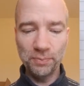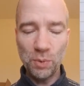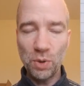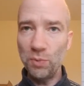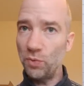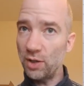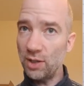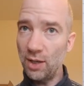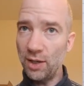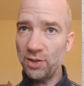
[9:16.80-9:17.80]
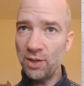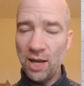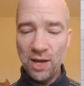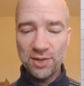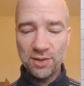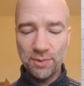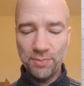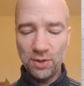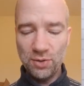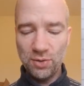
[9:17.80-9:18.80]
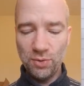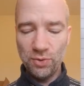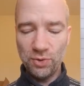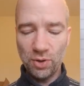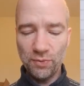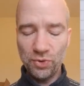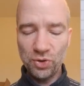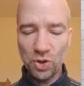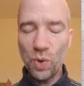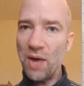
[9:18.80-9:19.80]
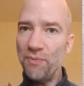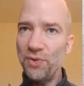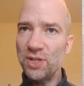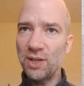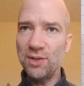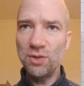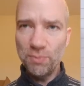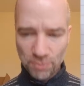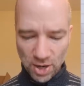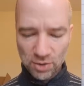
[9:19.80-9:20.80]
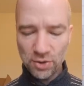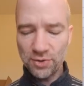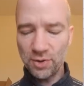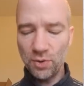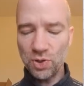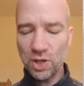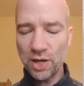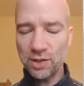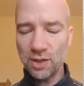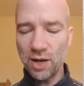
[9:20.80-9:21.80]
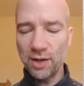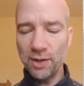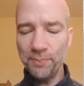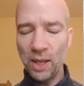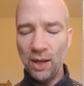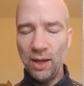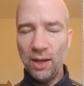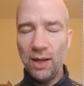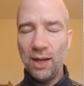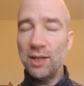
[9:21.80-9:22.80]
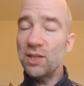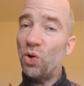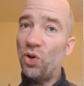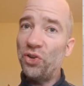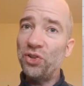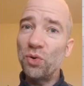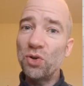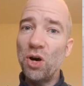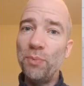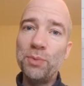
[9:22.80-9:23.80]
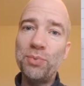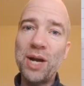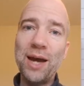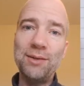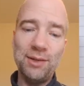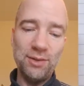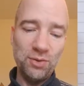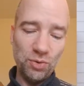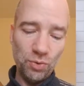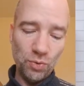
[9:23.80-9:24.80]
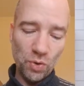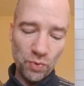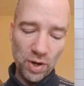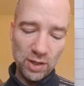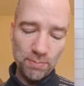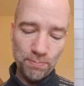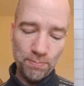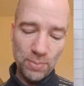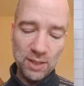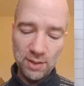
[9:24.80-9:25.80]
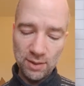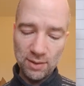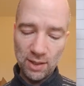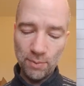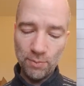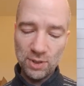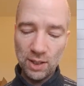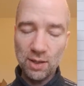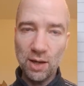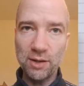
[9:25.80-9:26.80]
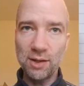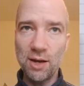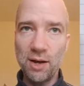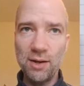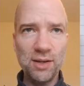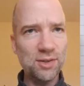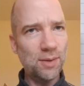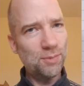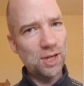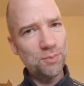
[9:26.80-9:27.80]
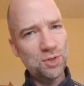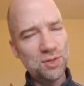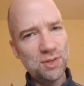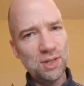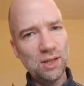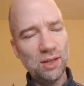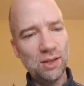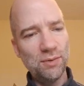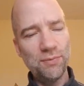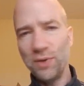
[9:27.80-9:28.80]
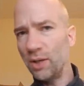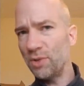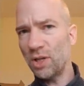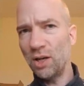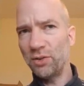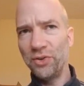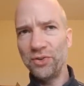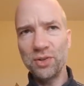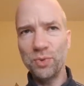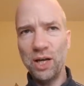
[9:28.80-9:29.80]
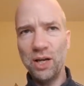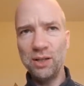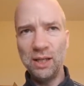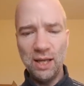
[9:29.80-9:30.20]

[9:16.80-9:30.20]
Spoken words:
when we write English, something to sort of show emphasis, you might also use katakana. It is also common practice to write business names in katakana. Sometimes you see film titles as well.